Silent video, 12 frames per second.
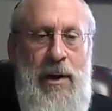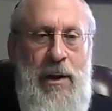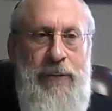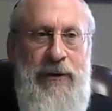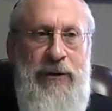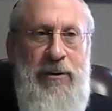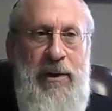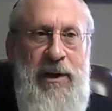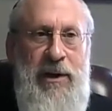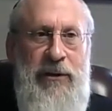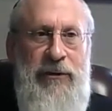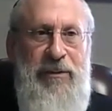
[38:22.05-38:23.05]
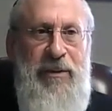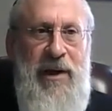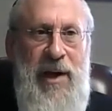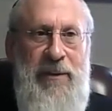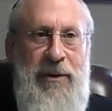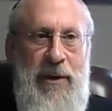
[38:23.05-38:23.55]
visibly speed
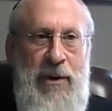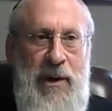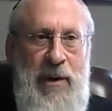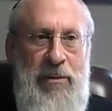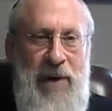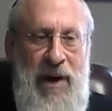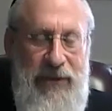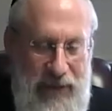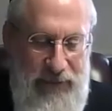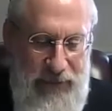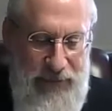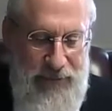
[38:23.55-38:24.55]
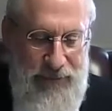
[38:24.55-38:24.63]
up the cooking process,